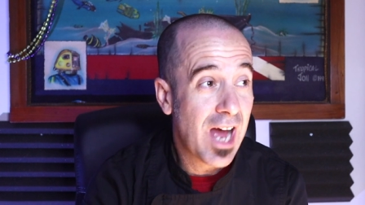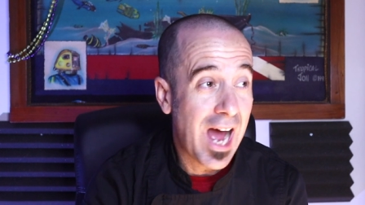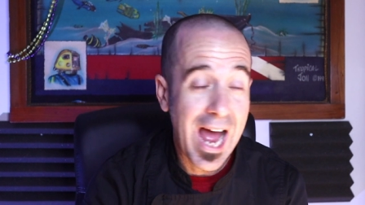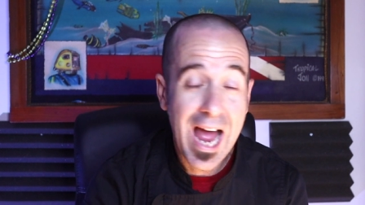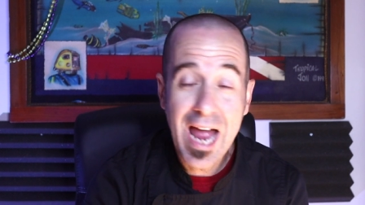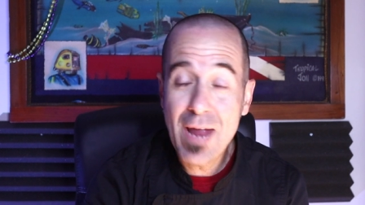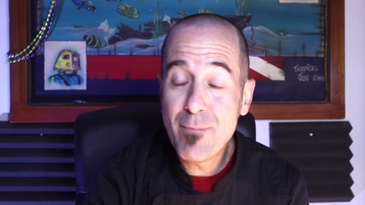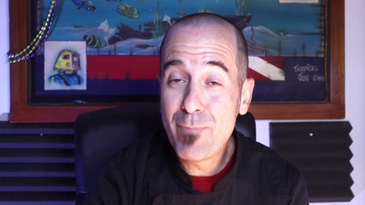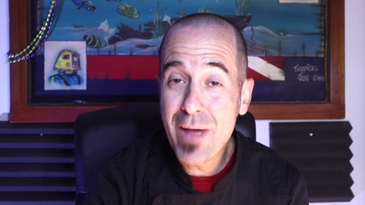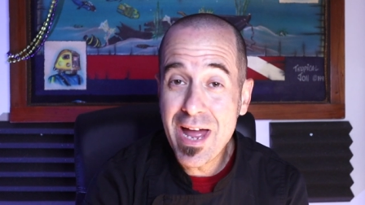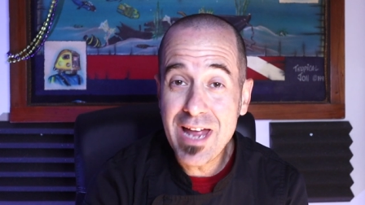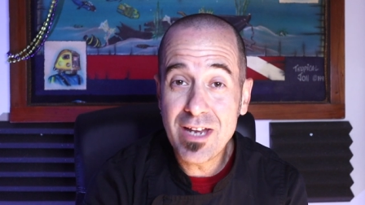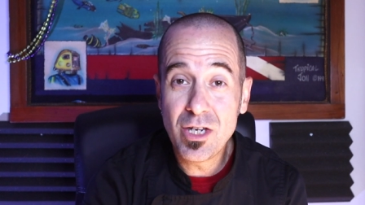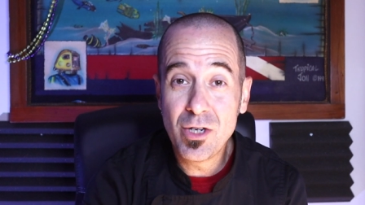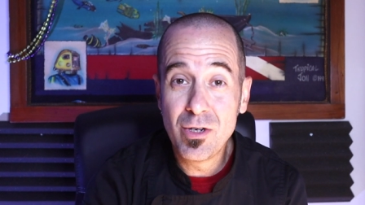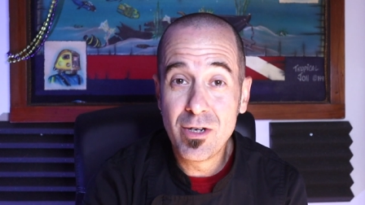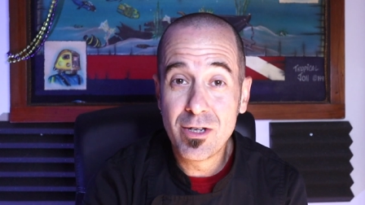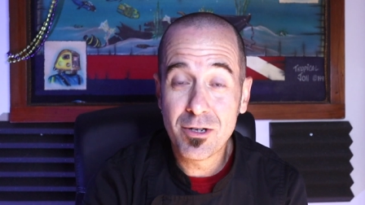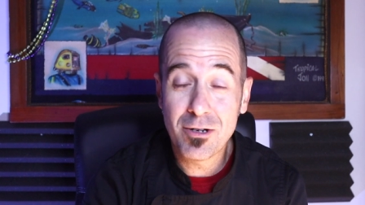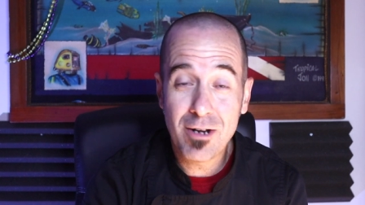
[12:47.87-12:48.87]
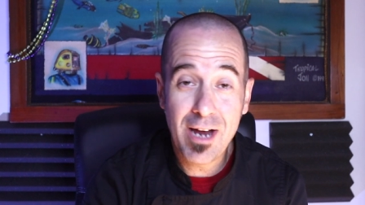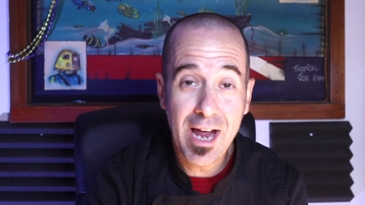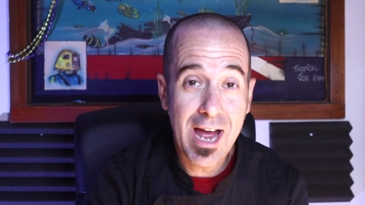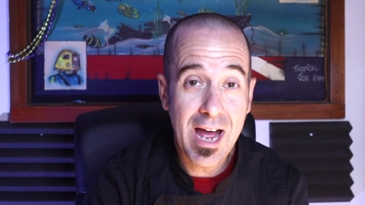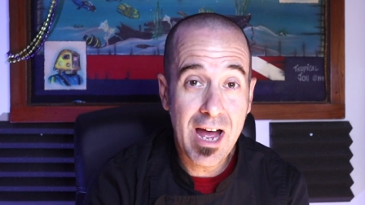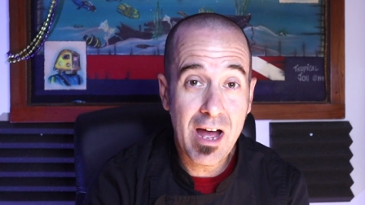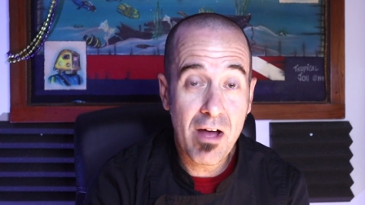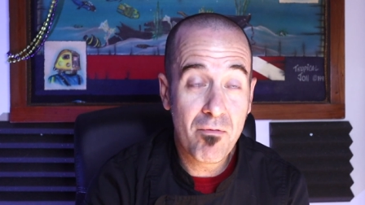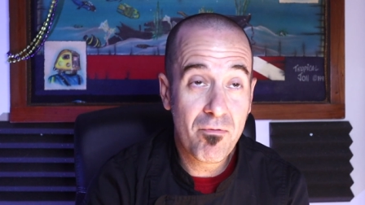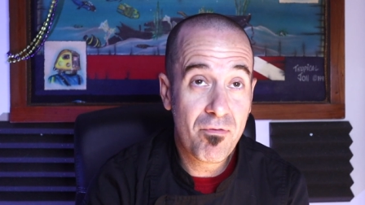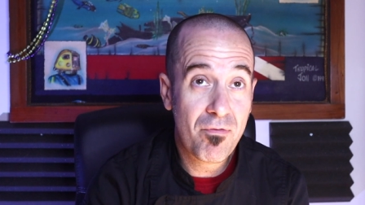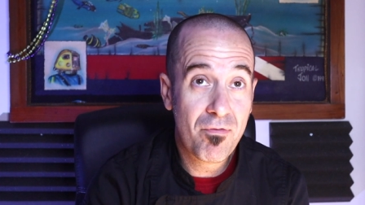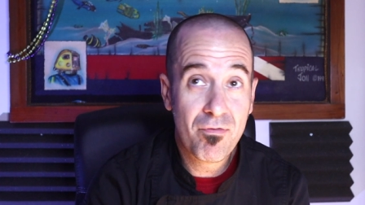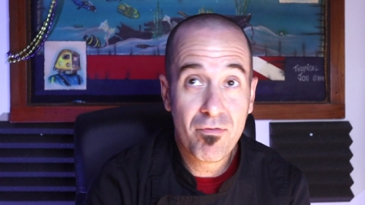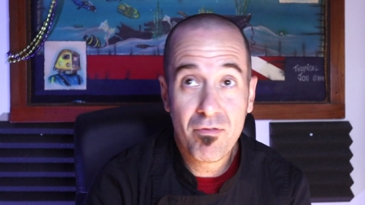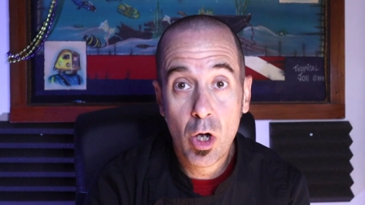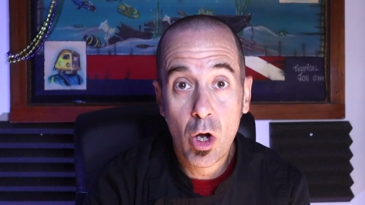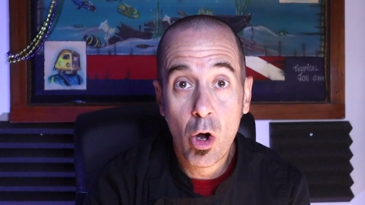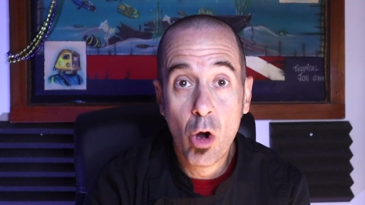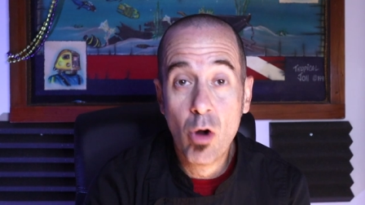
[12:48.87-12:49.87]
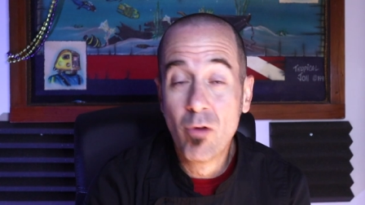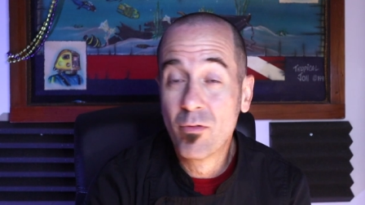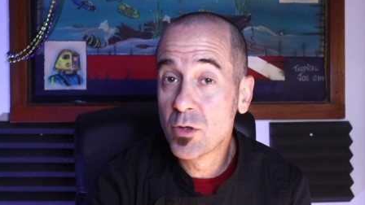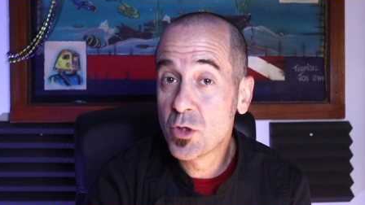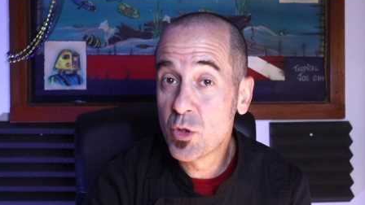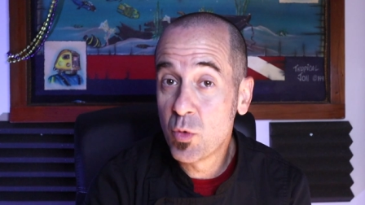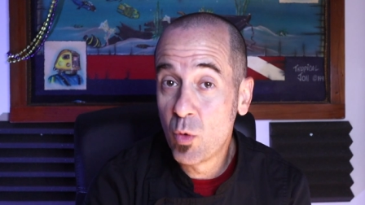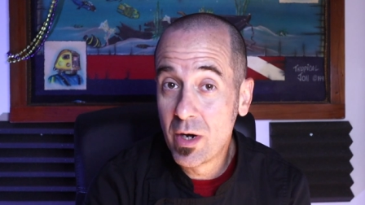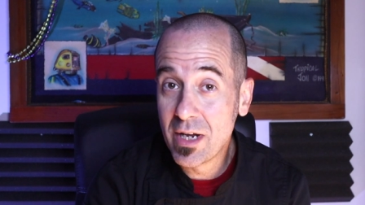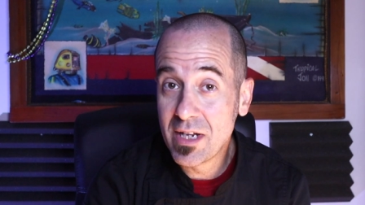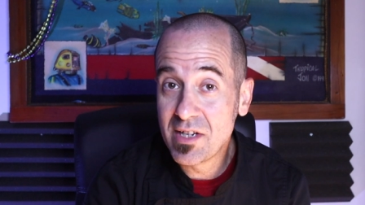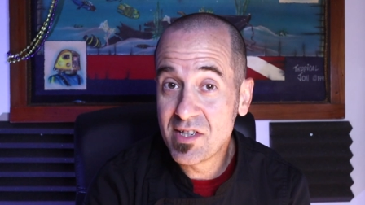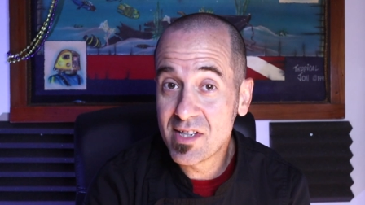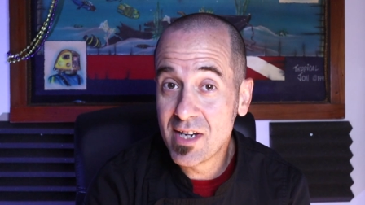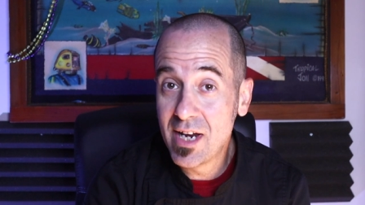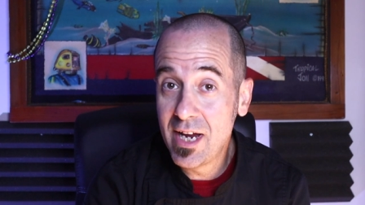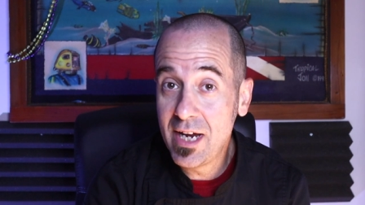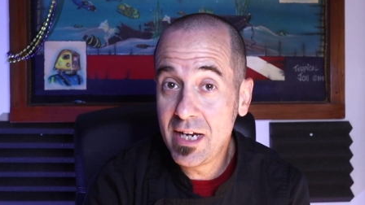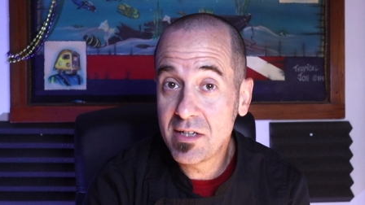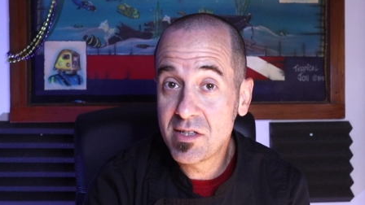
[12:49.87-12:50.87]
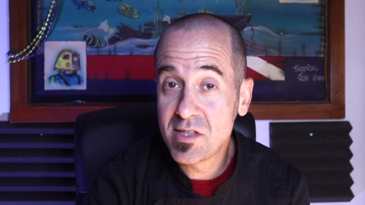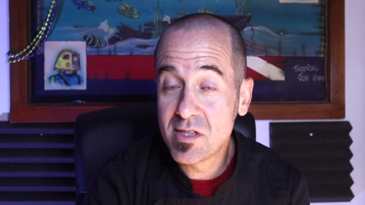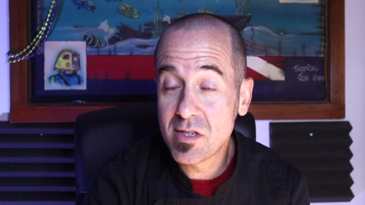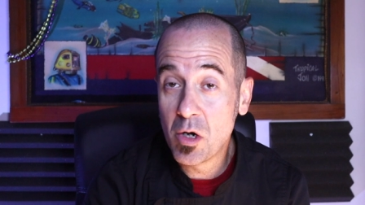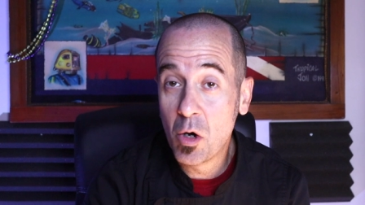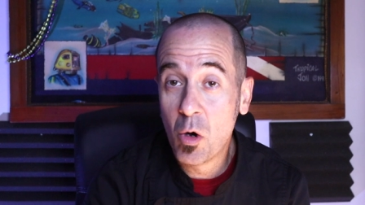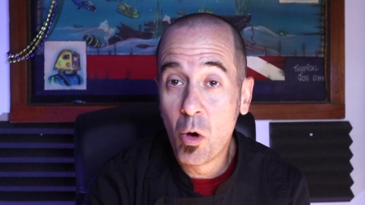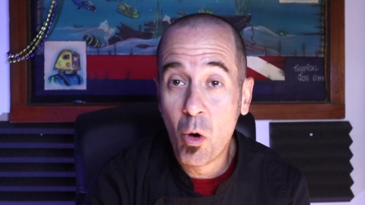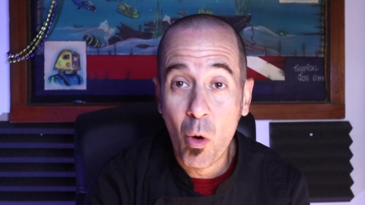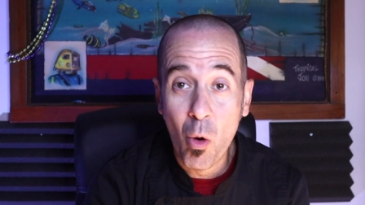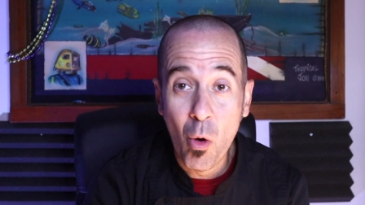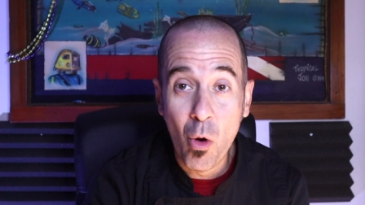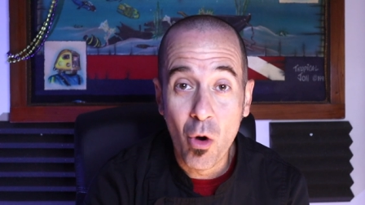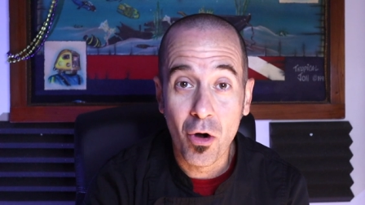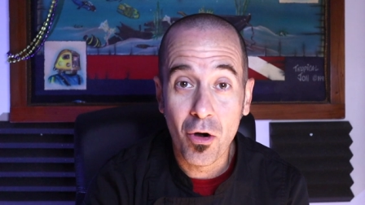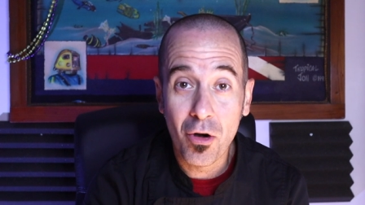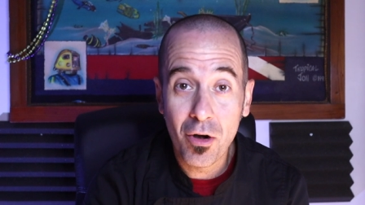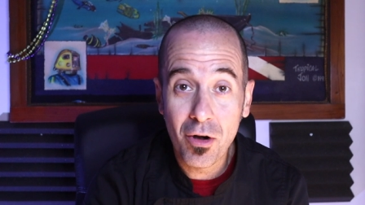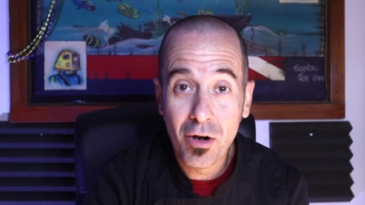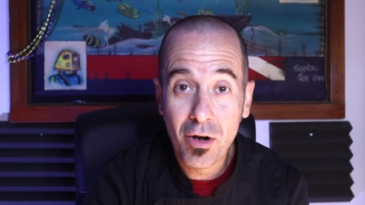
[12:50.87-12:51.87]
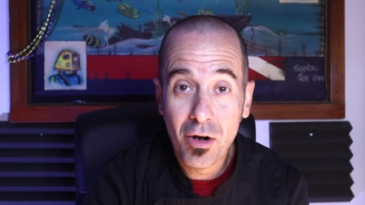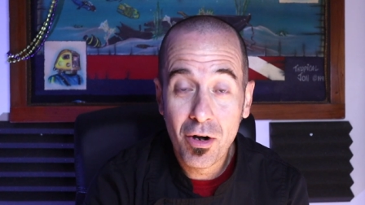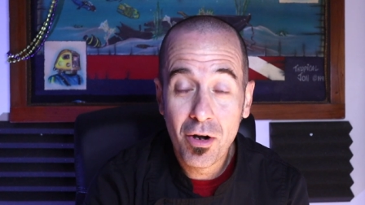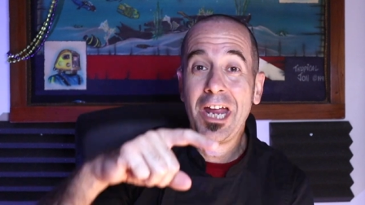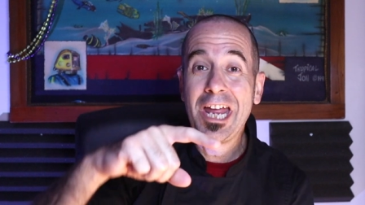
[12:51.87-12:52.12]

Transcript: I bet you either have over 20 snakes or